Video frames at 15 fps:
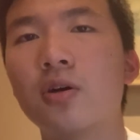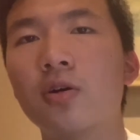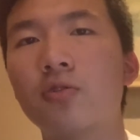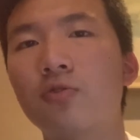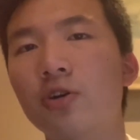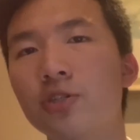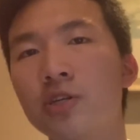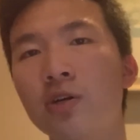
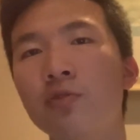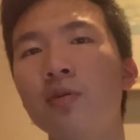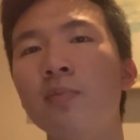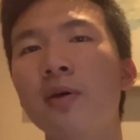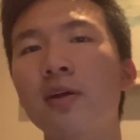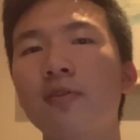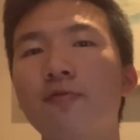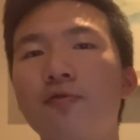Russia
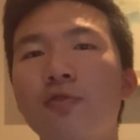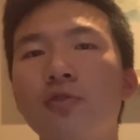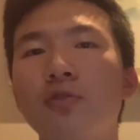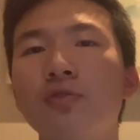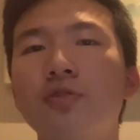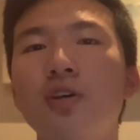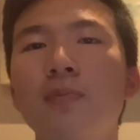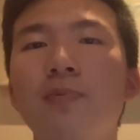remained feudal
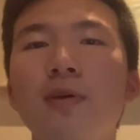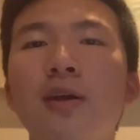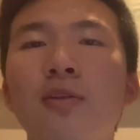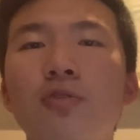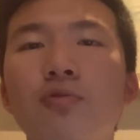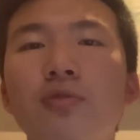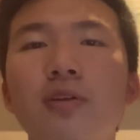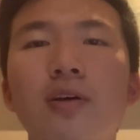deep
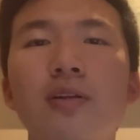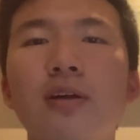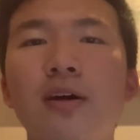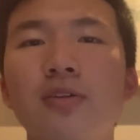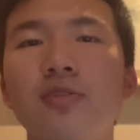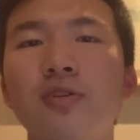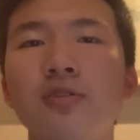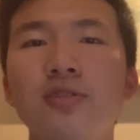into the
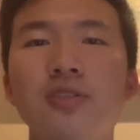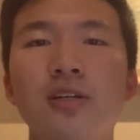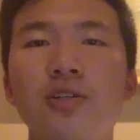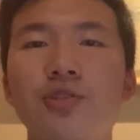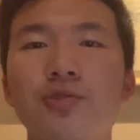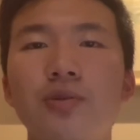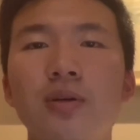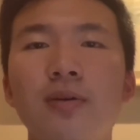19th
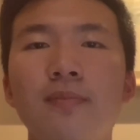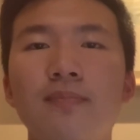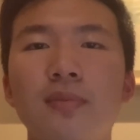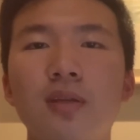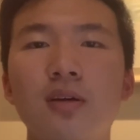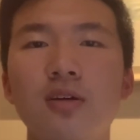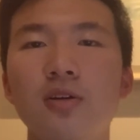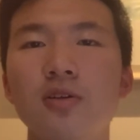century.
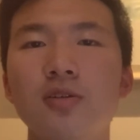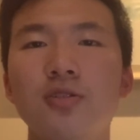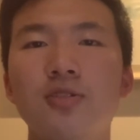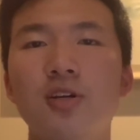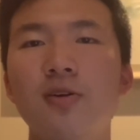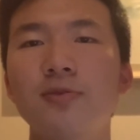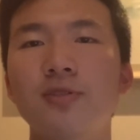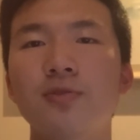
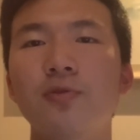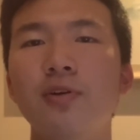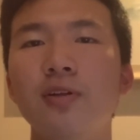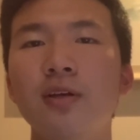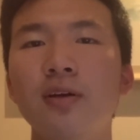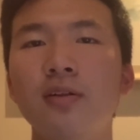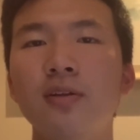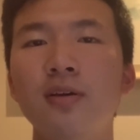Serfs were
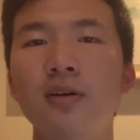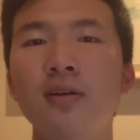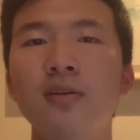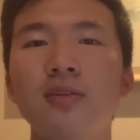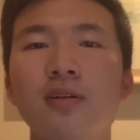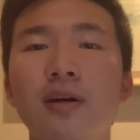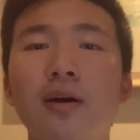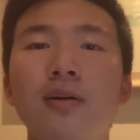legally
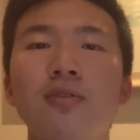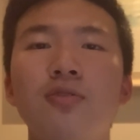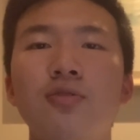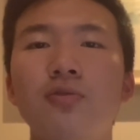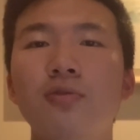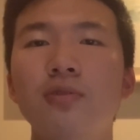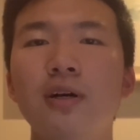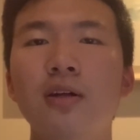tied
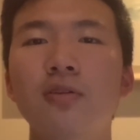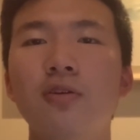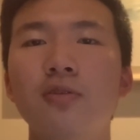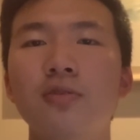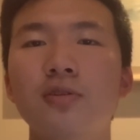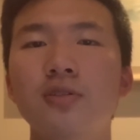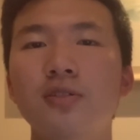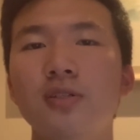to
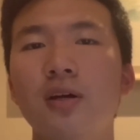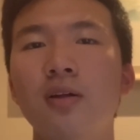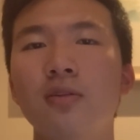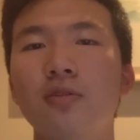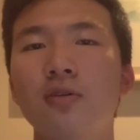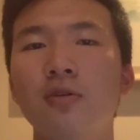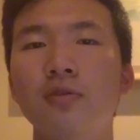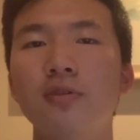landowners
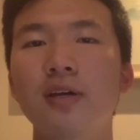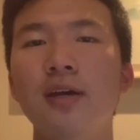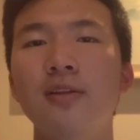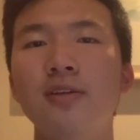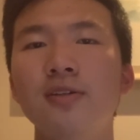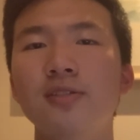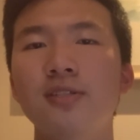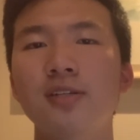until
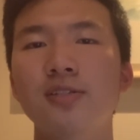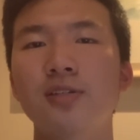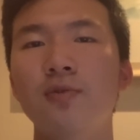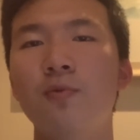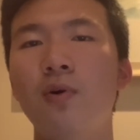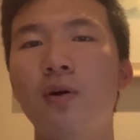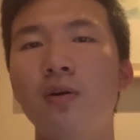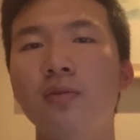
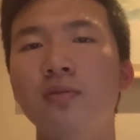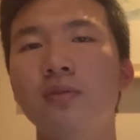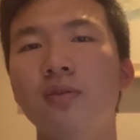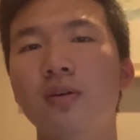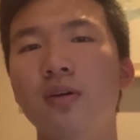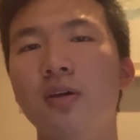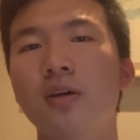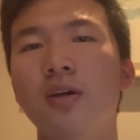1861.
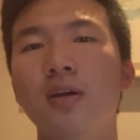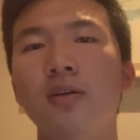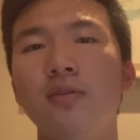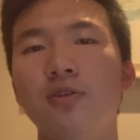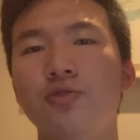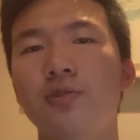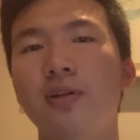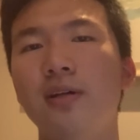
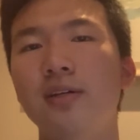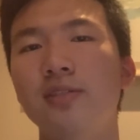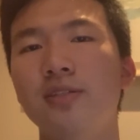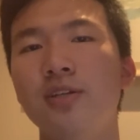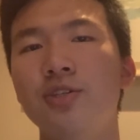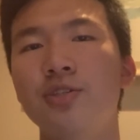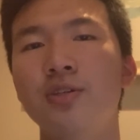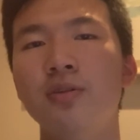
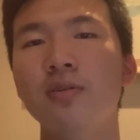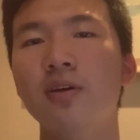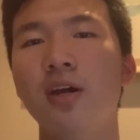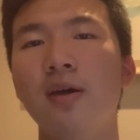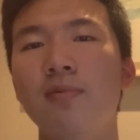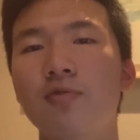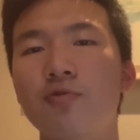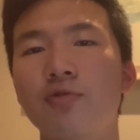Industrialization
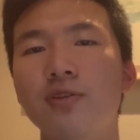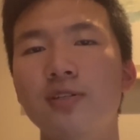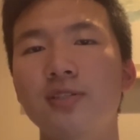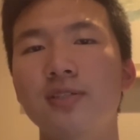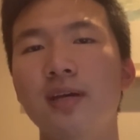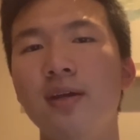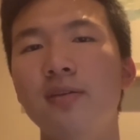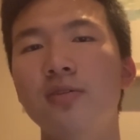came through the
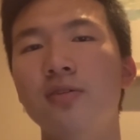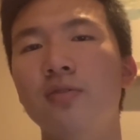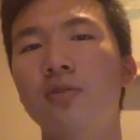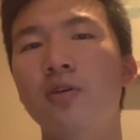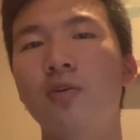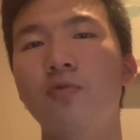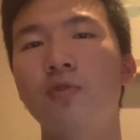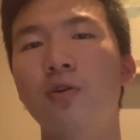state,
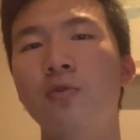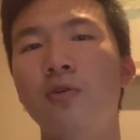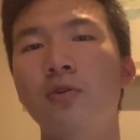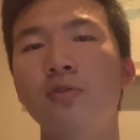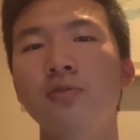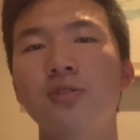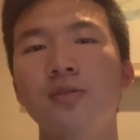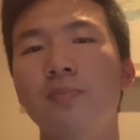
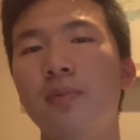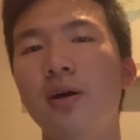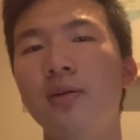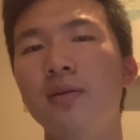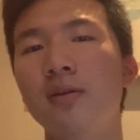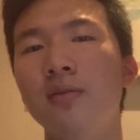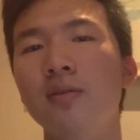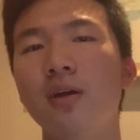railroads,
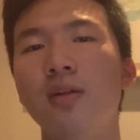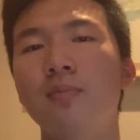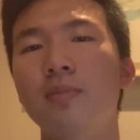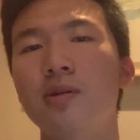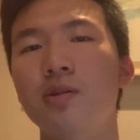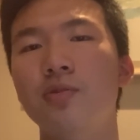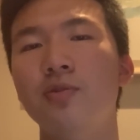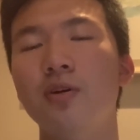mining, and
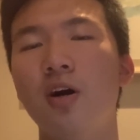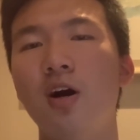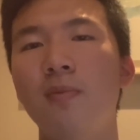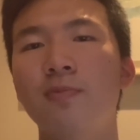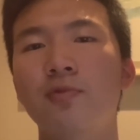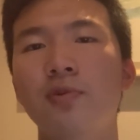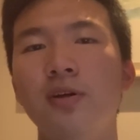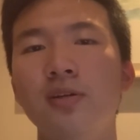military
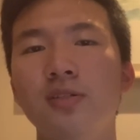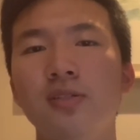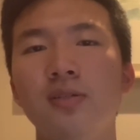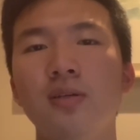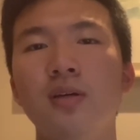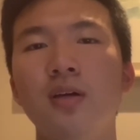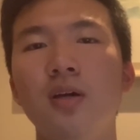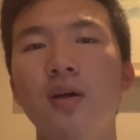upgrades,
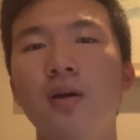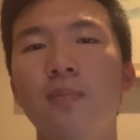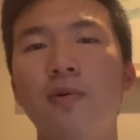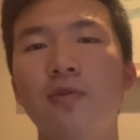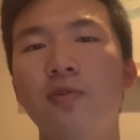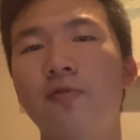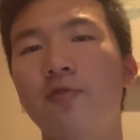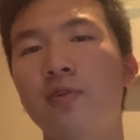but
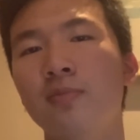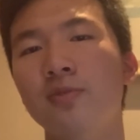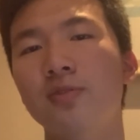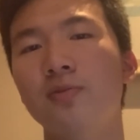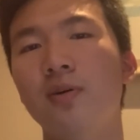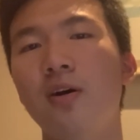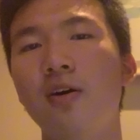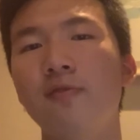reforms
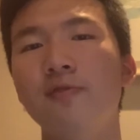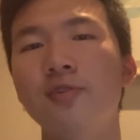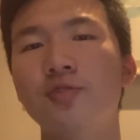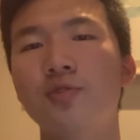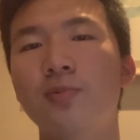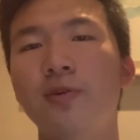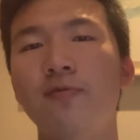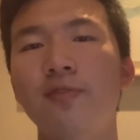were often
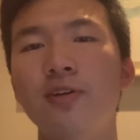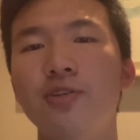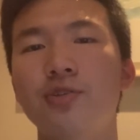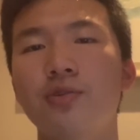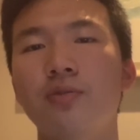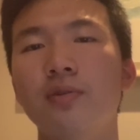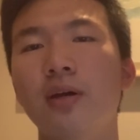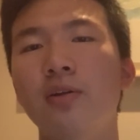
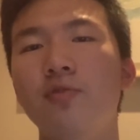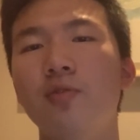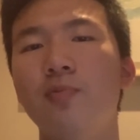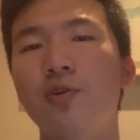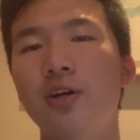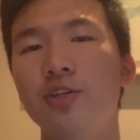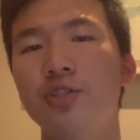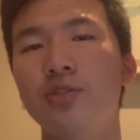superficial and
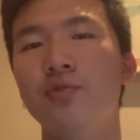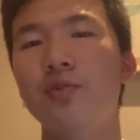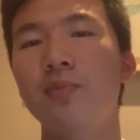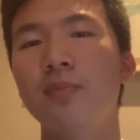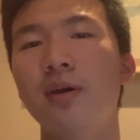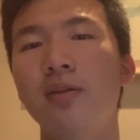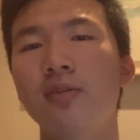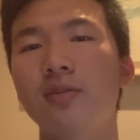repression
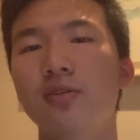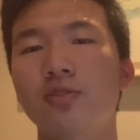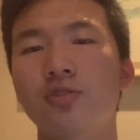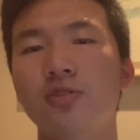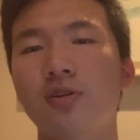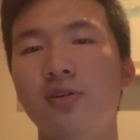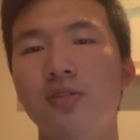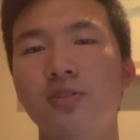remained the
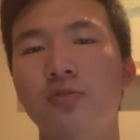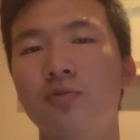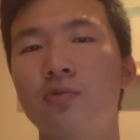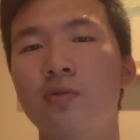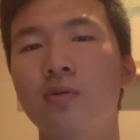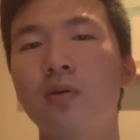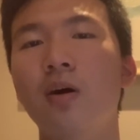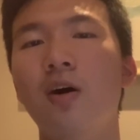Tsar's
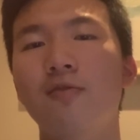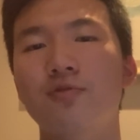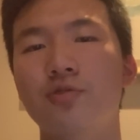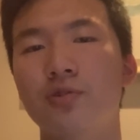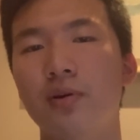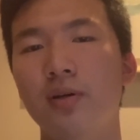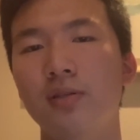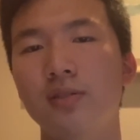tool of
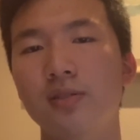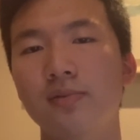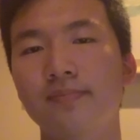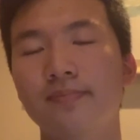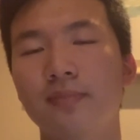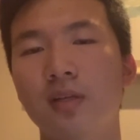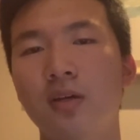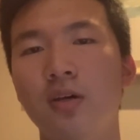choice.
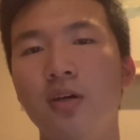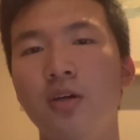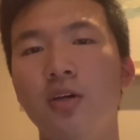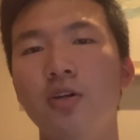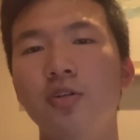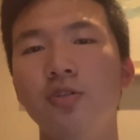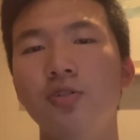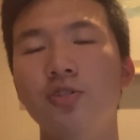
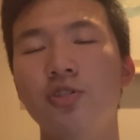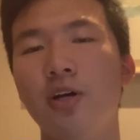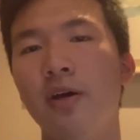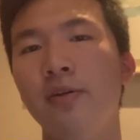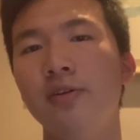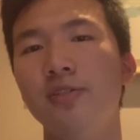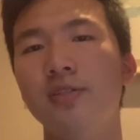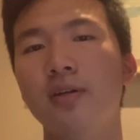
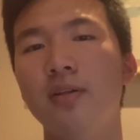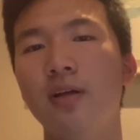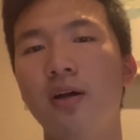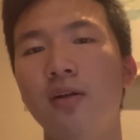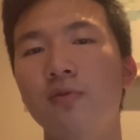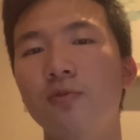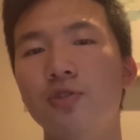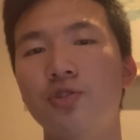China's
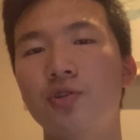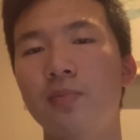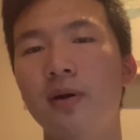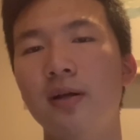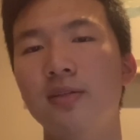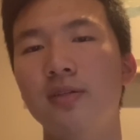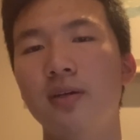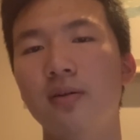decline was
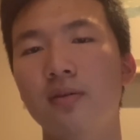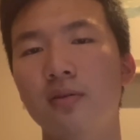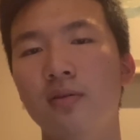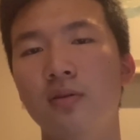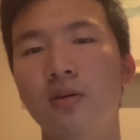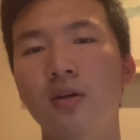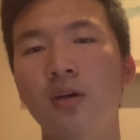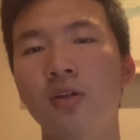dramatic.
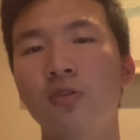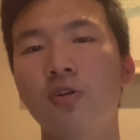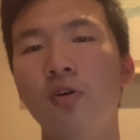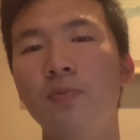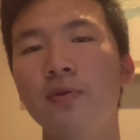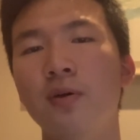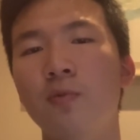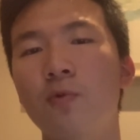The Opium